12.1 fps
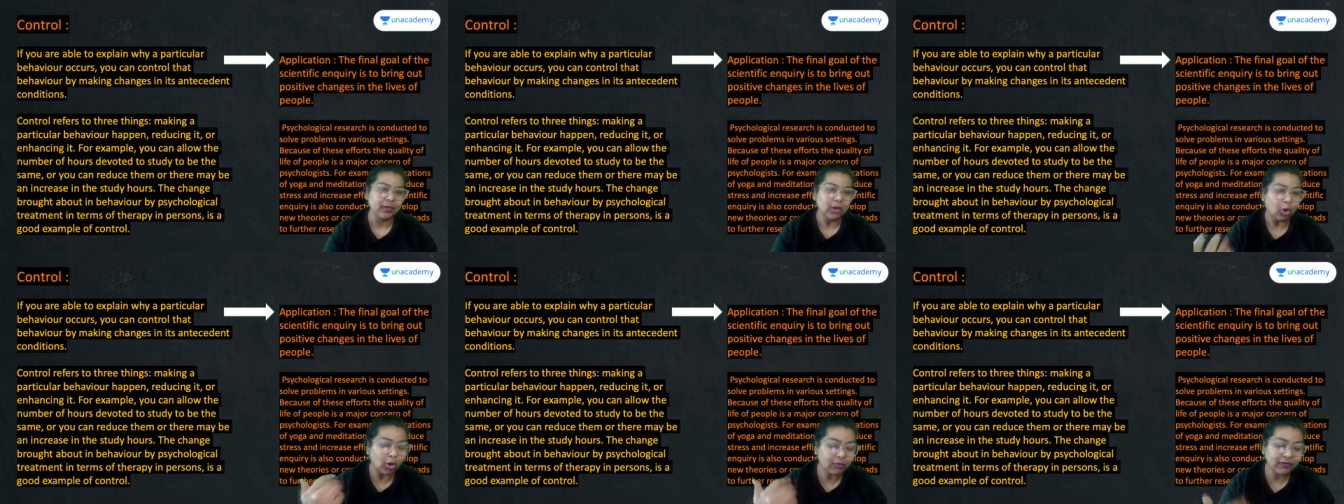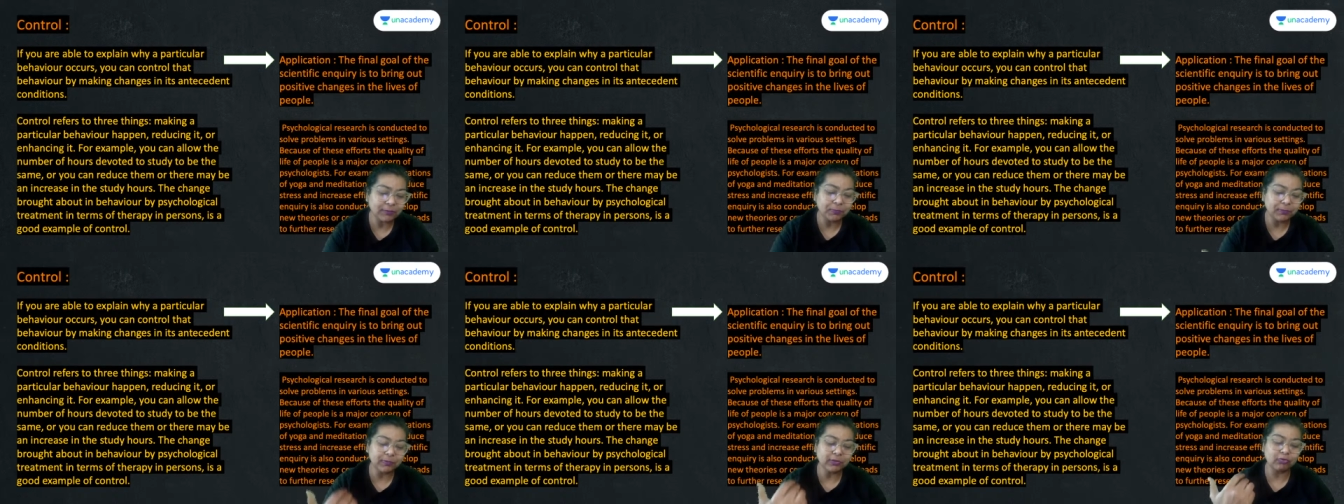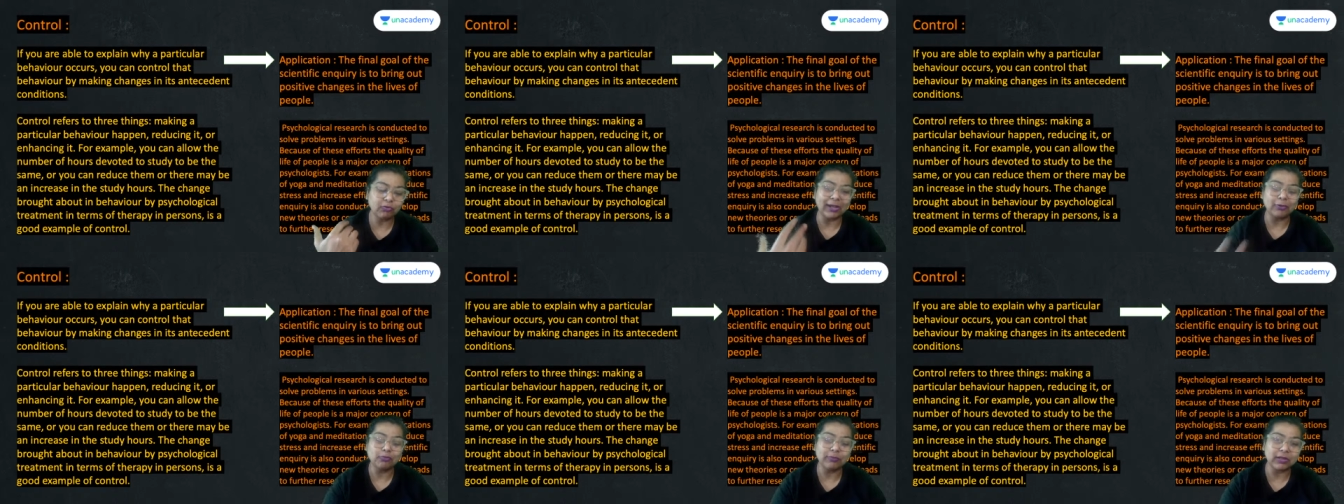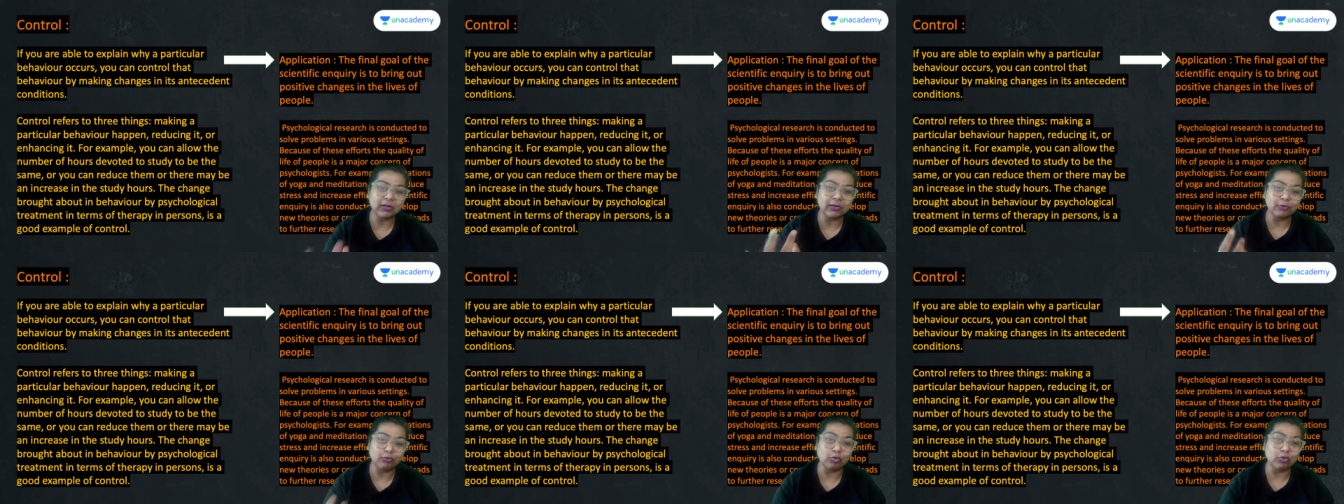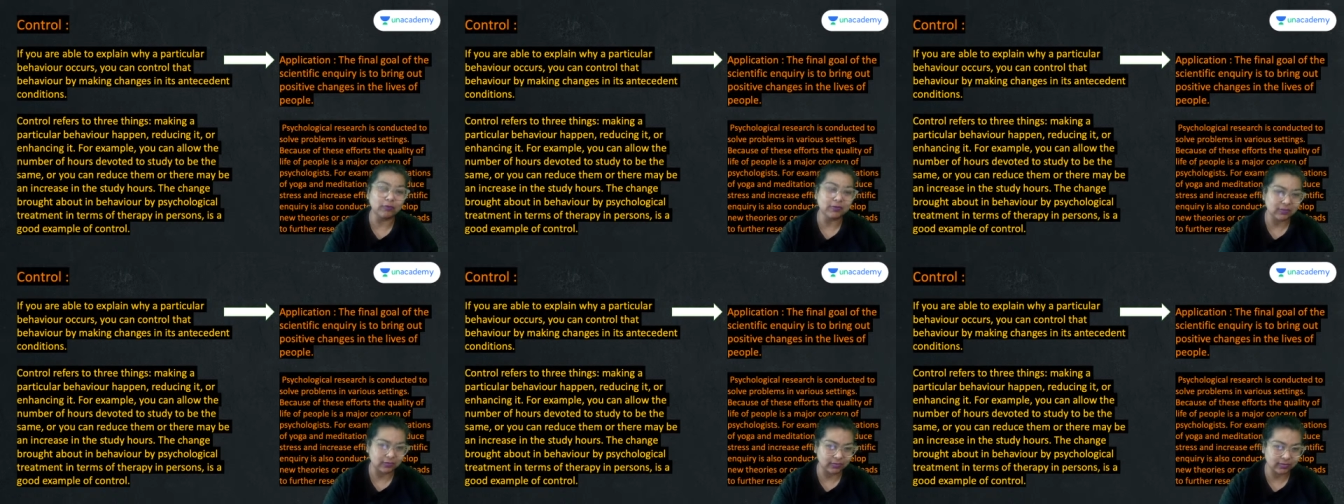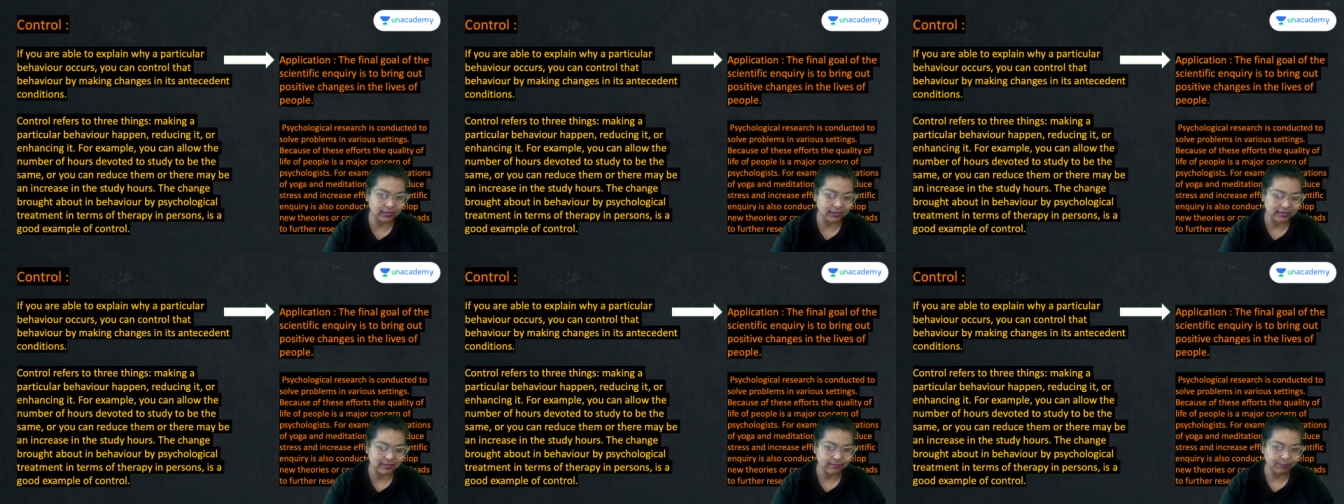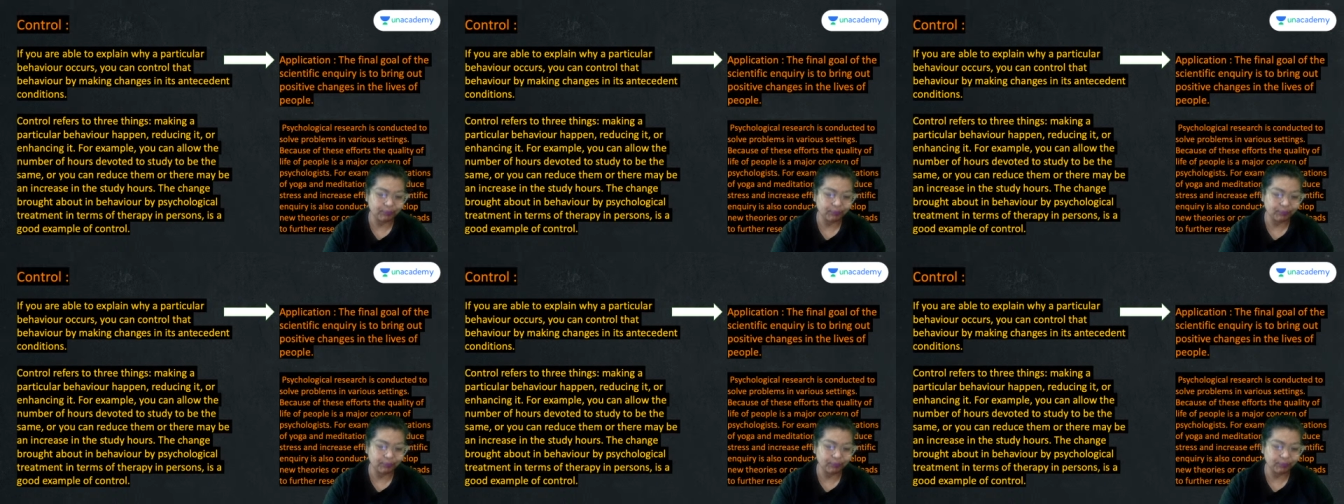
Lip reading: Or when people try to make a control over certain things,